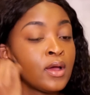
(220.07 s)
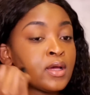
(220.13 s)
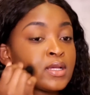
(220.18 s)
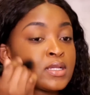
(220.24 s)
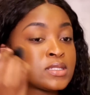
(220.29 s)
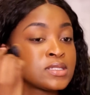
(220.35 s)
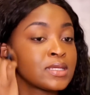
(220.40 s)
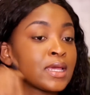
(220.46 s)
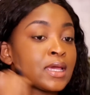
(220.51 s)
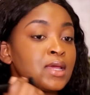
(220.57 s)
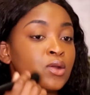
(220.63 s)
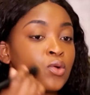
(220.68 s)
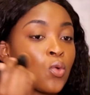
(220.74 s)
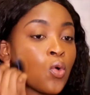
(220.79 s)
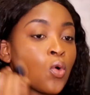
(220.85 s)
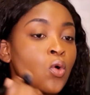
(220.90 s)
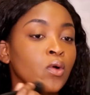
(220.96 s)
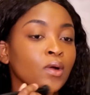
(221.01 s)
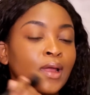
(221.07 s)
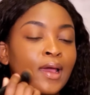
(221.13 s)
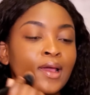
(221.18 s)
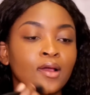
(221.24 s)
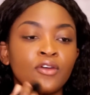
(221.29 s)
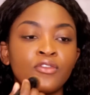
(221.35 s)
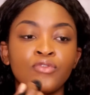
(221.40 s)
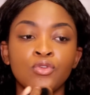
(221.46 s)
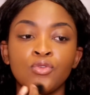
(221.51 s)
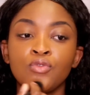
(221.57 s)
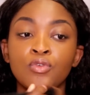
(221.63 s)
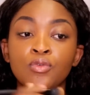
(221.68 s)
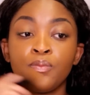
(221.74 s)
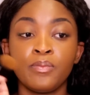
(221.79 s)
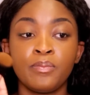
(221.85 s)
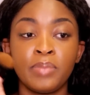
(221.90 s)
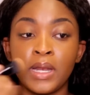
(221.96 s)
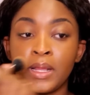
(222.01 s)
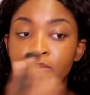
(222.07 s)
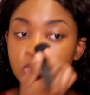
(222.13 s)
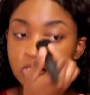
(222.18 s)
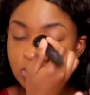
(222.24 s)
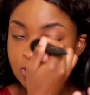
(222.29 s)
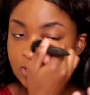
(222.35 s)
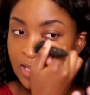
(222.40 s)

skin or like a few blemishes